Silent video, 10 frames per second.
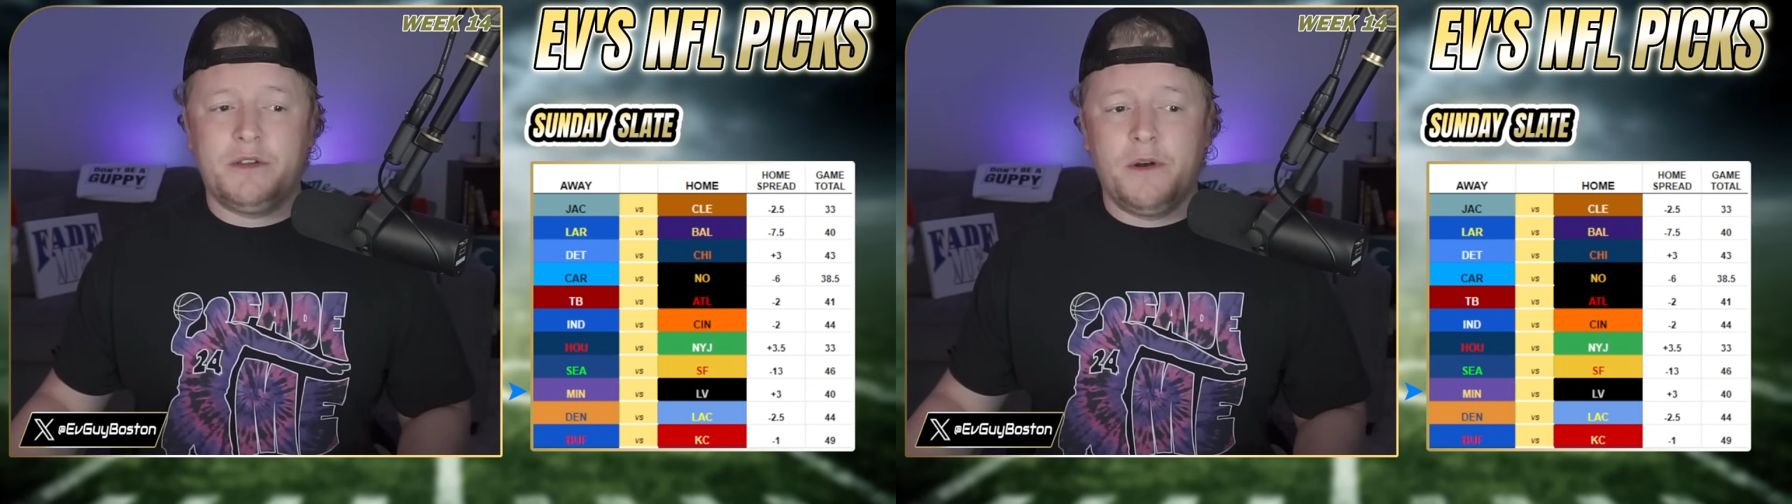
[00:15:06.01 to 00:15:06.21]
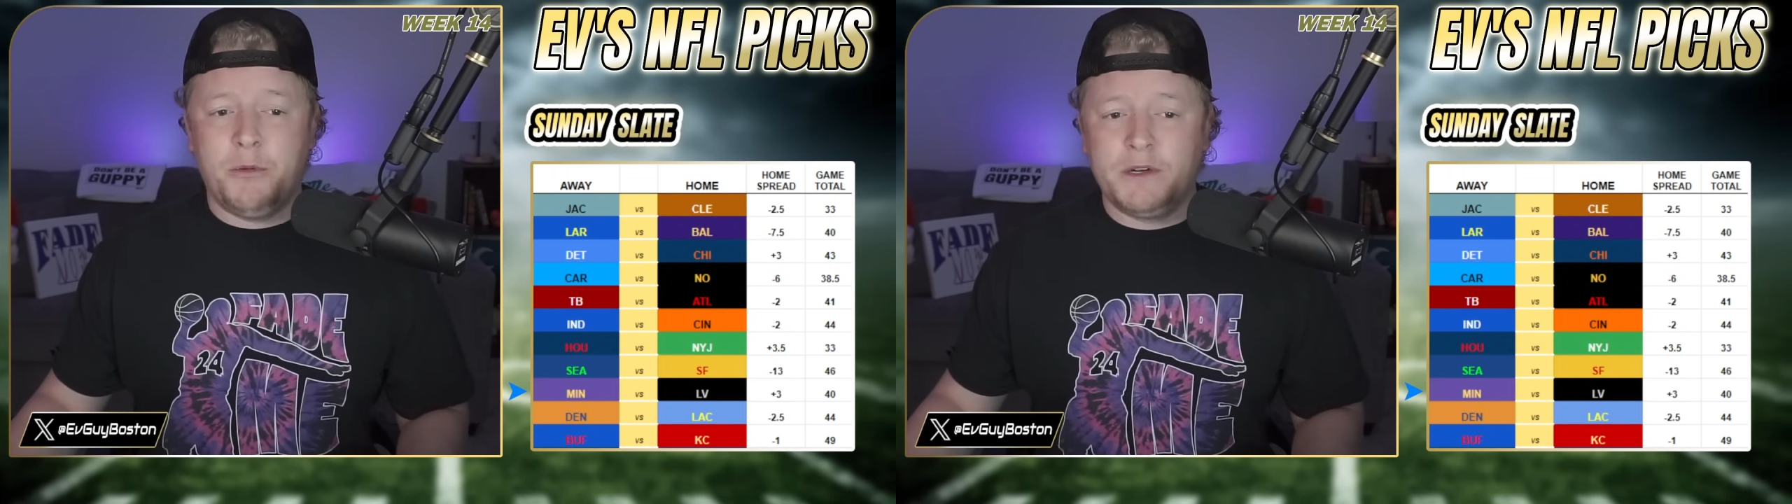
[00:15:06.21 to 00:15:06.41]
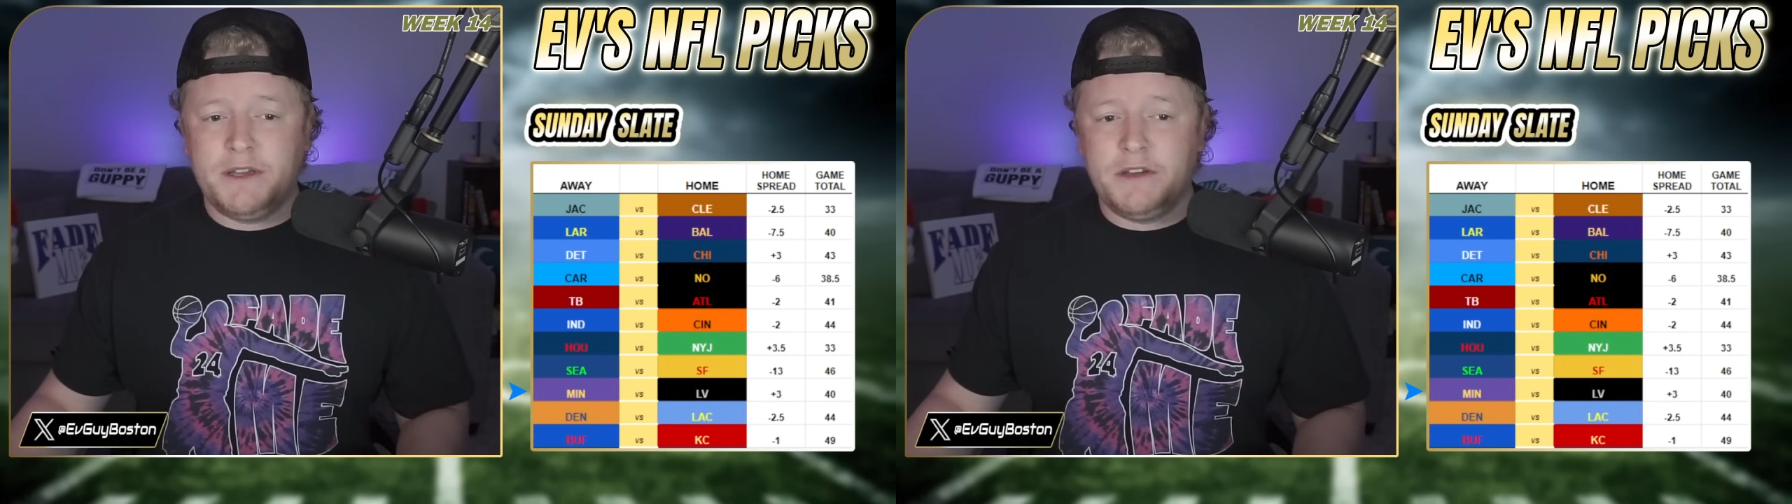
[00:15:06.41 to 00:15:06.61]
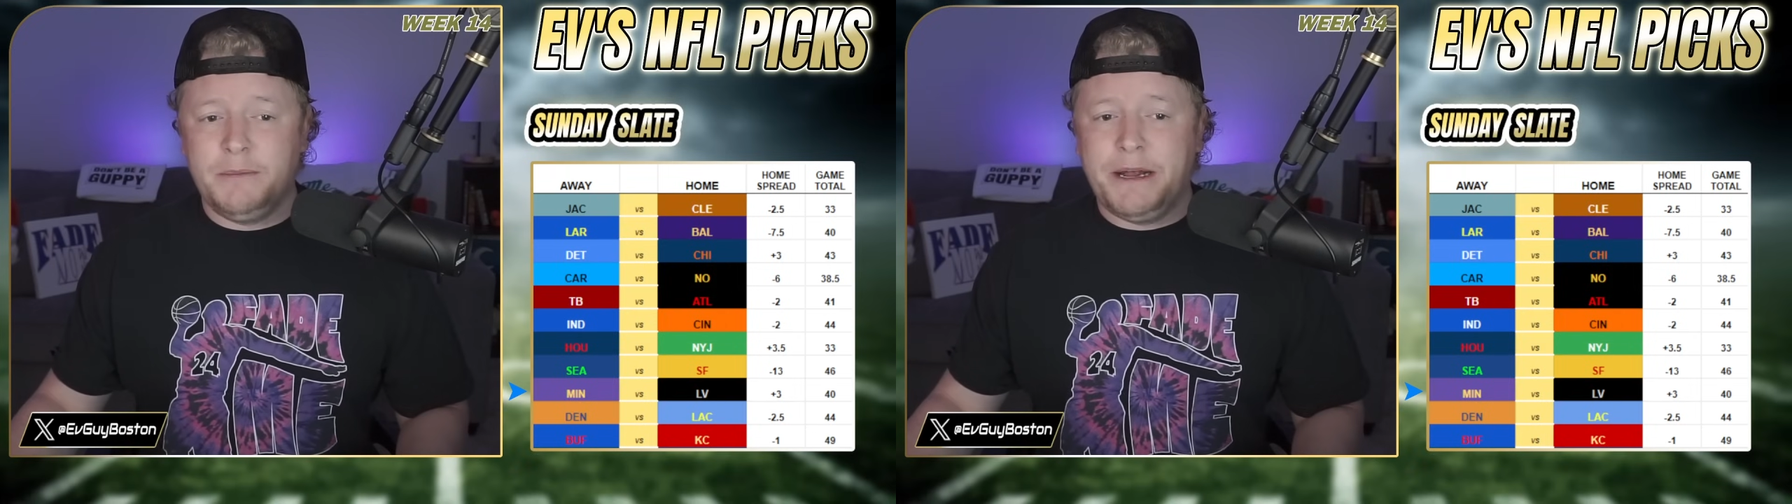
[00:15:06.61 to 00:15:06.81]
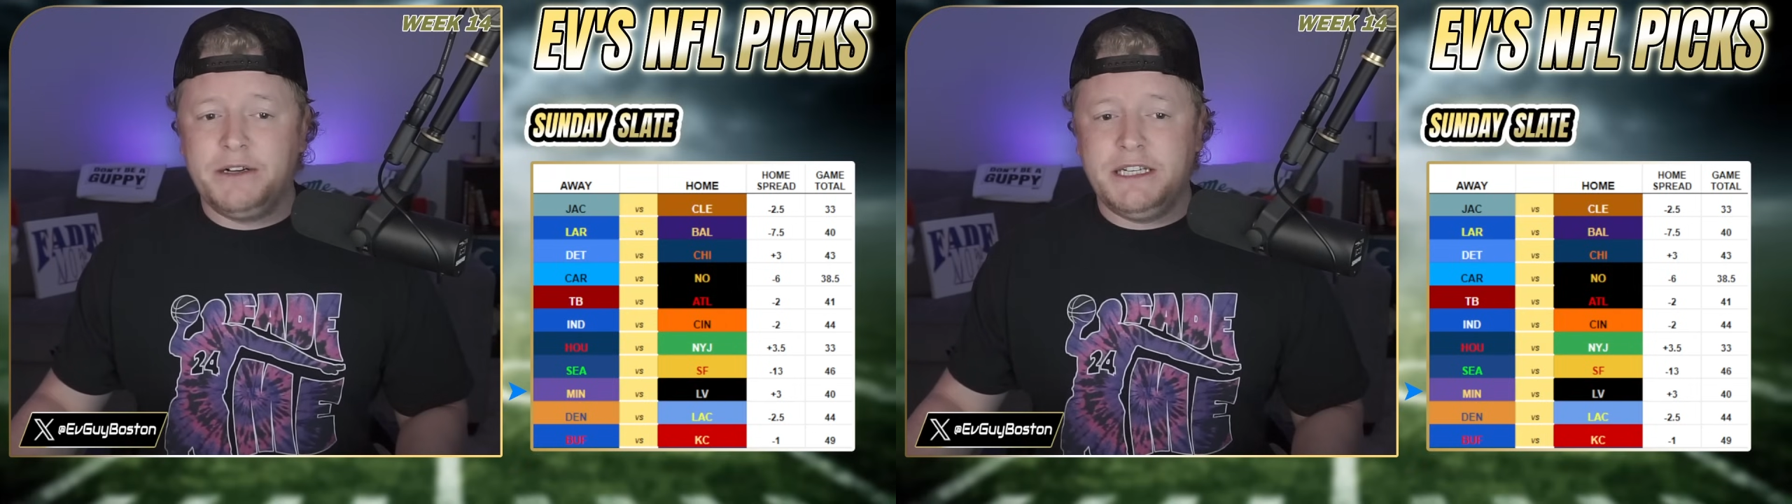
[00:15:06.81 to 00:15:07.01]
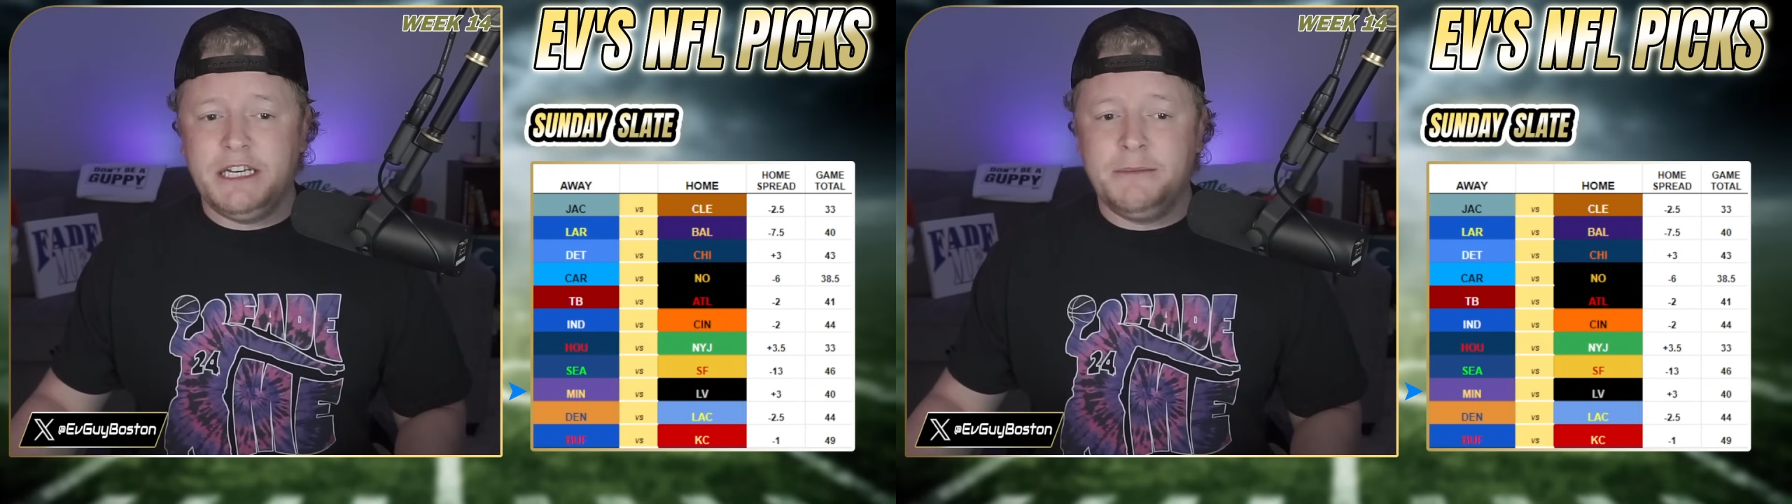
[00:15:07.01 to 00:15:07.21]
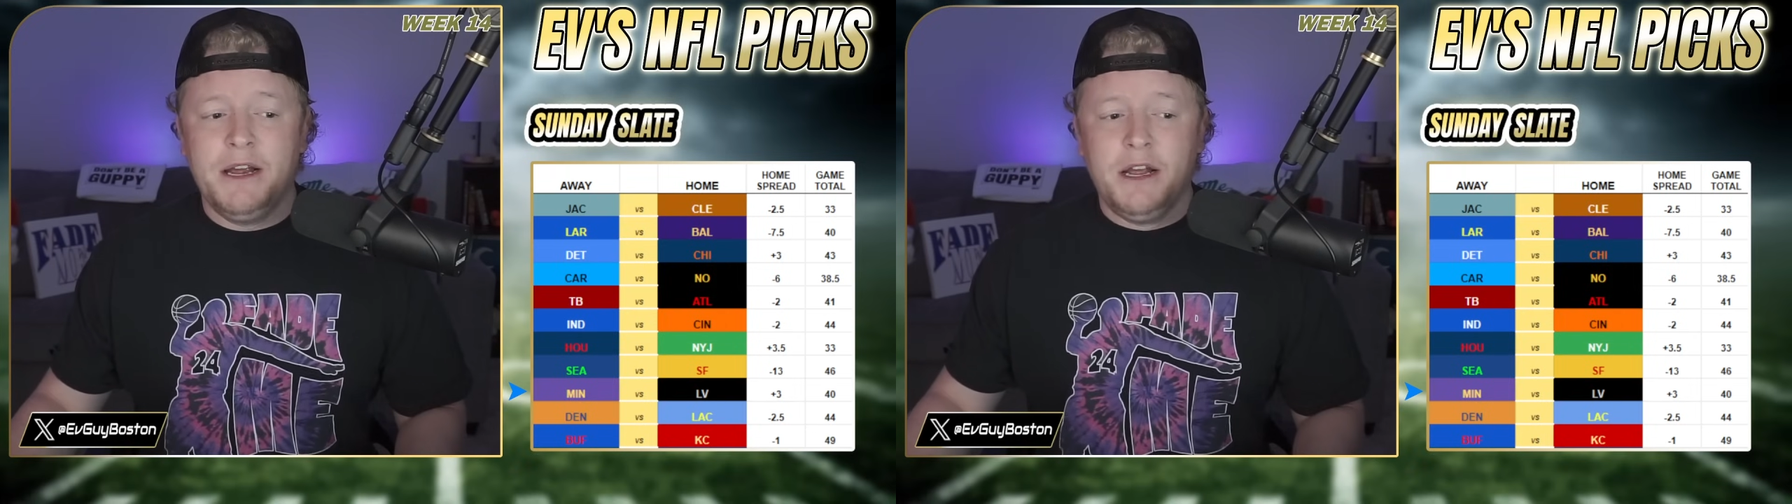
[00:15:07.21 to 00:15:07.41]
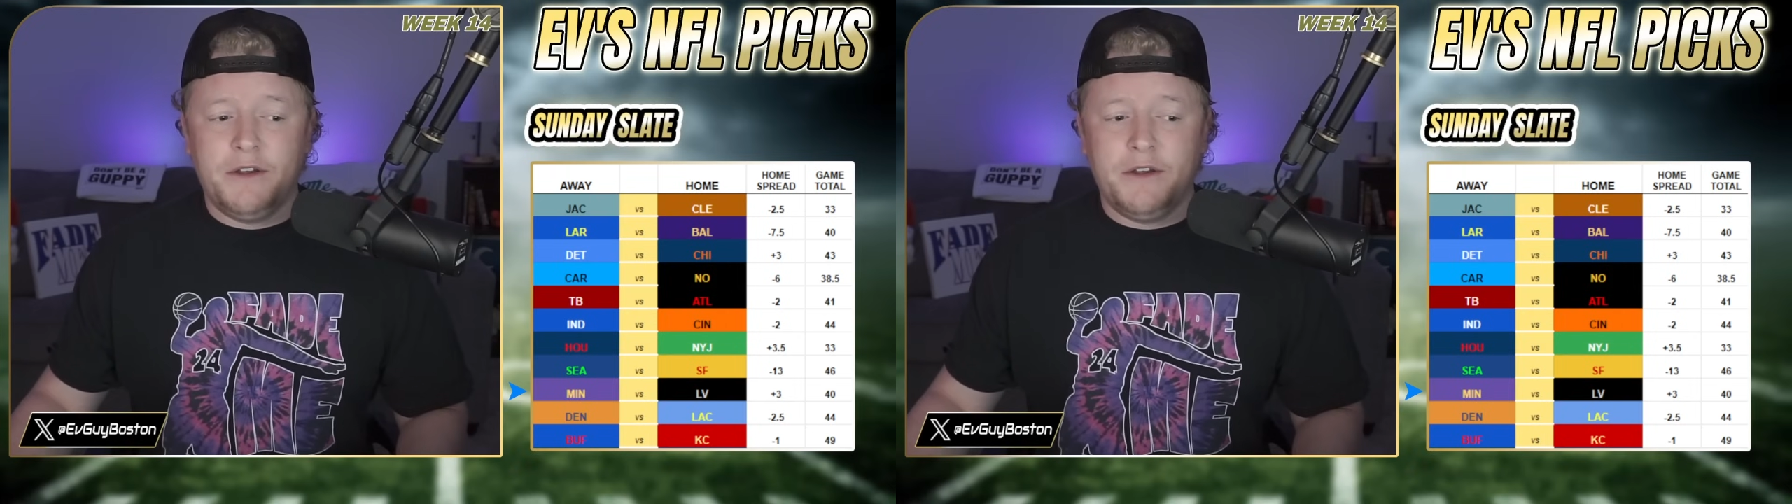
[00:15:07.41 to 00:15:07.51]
3 points. I think they're a better team.